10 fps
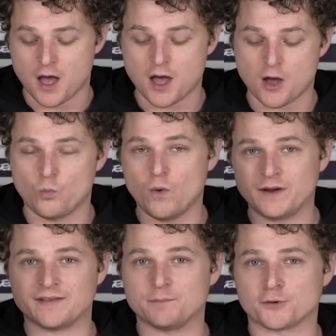
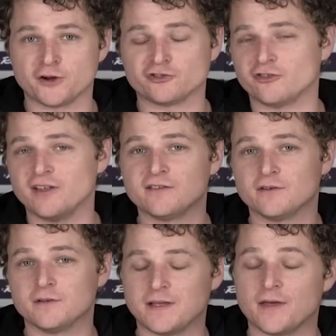One is a pressure
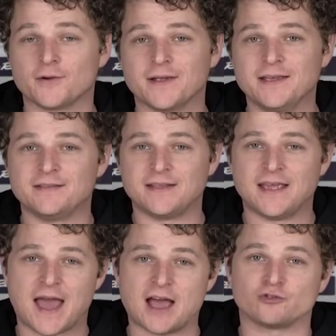sensor, the other is
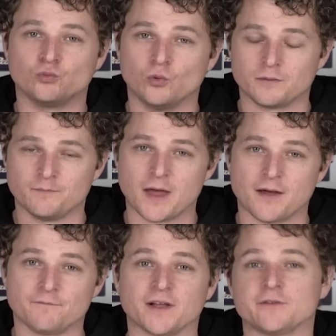the actual
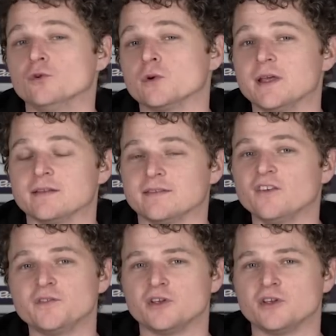Flex Fuel Kit itself.